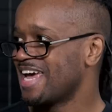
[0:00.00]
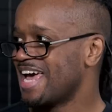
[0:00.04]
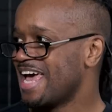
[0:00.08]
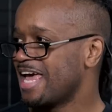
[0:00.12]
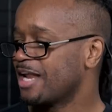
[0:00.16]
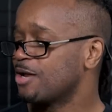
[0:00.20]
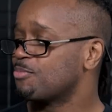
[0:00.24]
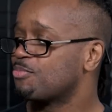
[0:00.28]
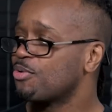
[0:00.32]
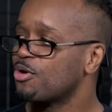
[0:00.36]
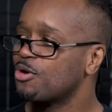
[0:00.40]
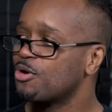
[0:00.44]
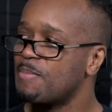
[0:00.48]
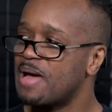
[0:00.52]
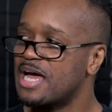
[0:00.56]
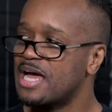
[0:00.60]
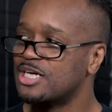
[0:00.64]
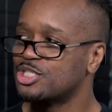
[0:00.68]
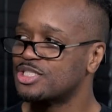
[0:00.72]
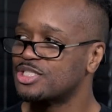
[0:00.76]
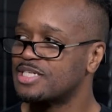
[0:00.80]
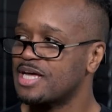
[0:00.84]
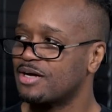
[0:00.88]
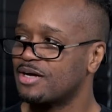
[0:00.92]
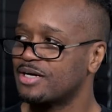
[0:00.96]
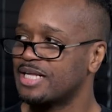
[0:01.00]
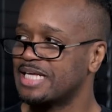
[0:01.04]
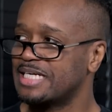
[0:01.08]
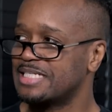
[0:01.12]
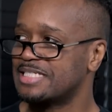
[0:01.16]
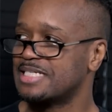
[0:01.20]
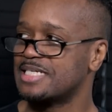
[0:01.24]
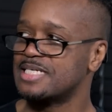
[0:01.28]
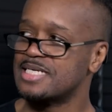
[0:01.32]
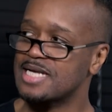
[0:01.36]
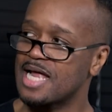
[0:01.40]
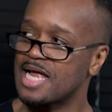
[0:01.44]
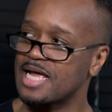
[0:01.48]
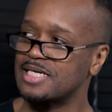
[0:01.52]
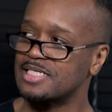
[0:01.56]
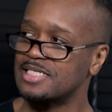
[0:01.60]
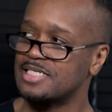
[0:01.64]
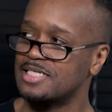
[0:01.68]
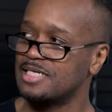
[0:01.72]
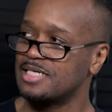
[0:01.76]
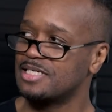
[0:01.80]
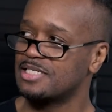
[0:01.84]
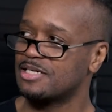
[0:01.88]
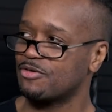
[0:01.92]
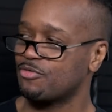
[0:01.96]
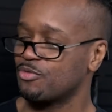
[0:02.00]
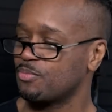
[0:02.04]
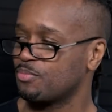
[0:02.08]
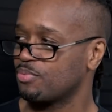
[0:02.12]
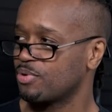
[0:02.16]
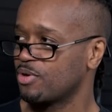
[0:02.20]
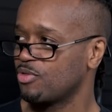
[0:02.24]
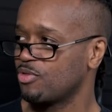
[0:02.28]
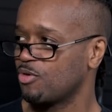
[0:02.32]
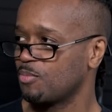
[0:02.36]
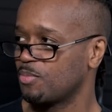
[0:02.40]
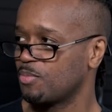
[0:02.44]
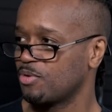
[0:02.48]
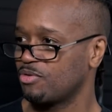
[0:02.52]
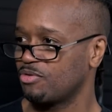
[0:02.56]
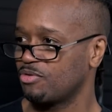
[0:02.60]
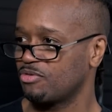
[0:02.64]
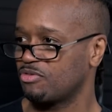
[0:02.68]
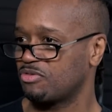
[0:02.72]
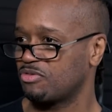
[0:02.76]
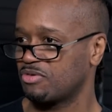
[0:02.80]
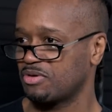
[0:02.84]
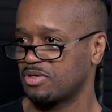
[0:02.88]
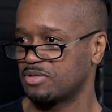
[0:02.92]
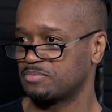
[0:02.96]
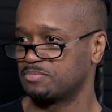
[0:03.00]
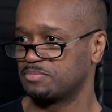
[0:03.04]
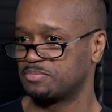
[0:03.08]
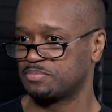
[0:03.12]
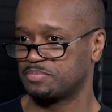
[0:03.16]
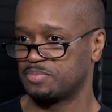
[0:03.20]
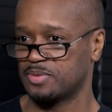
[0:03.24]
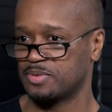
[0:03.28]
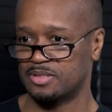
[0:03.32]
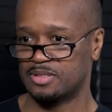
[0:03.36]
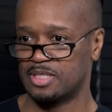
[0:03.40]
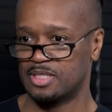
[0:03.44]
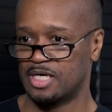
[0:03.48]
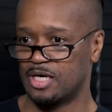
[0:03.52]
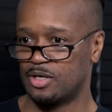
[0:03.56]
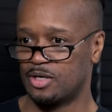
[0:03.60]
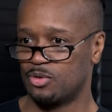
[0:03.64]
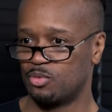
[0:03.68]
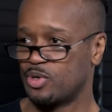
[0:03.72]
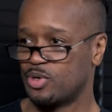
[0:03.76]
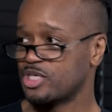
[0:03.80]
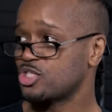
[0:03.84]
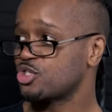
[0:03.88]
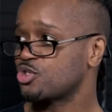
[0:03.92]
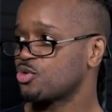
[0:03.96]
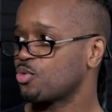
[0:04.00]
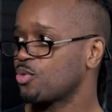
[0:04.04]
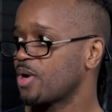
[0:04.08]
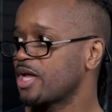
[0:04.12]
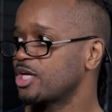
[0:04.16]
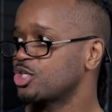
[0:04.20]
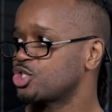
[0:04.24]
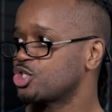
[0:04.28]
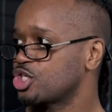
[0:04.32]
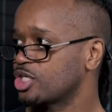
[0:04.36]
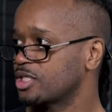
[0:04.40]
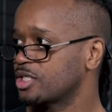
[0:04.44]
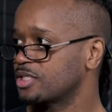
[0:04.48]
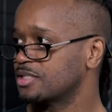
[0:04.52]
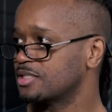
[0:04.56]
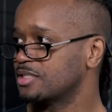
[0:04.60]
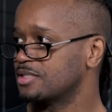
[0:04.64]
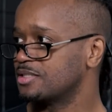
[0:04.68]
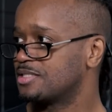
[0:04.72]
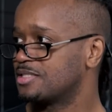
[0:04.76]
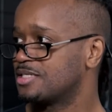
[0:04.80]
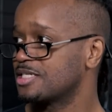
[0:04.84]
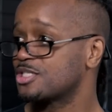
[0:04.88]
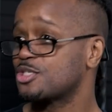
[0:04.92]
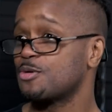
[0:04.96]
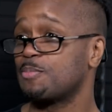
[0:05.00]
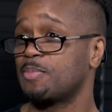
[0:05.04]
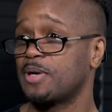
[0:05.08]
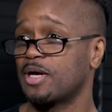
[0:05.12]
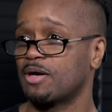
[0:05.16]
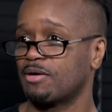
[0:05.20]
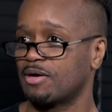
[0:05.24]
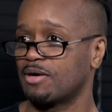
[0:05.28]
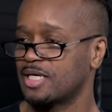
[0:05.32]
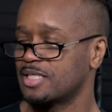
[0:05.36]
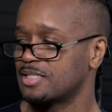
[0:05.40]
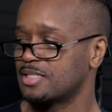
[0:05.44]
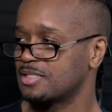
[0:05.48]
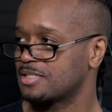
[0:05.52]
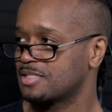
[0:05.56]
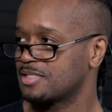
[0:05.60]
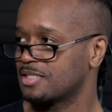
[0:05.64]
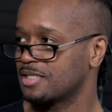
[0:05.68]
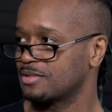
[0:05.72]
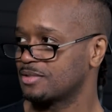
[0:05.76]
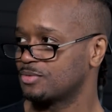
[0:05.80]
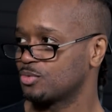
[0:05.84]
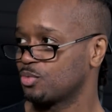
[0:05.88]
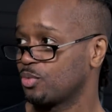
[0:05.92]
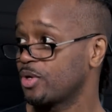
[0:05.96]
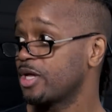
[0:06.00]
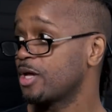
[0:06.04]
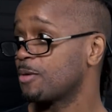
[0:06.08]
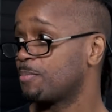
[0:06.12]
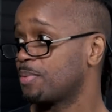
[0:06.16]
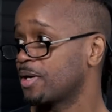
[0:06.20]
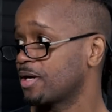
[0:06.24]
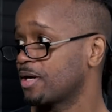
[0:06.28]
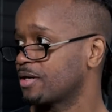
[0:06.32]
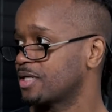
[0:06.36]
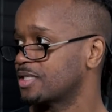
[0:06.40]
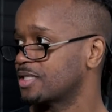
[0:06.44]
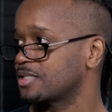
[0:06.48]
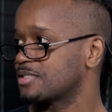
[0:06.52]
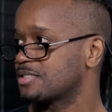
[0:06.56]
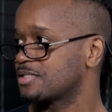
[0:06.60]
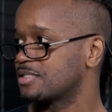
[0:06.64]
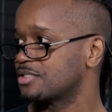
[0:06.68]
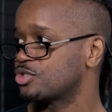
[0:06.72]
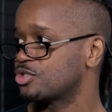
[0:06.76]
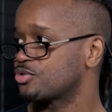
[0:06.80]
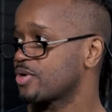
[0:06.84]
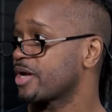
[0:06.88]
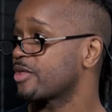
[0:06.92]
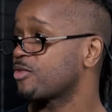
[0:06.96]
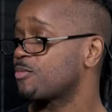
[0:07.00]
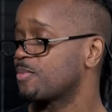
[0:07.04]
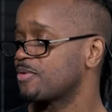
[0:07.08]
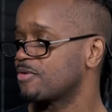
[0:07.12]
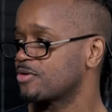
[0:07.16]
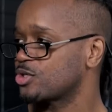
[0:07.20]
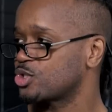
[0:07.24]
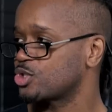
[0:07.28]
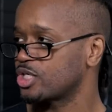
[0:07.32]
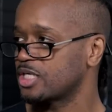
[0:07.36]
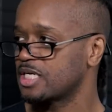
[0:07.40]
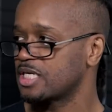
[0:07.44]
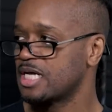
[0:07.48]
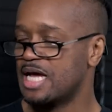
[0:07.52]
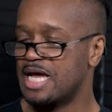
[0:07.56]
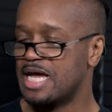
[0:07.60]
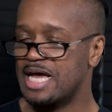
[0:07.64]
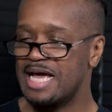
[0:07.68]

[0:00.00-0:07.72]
And it broke magic down into 19 different principles uh, restoration and disappearance and reappearance and transposition.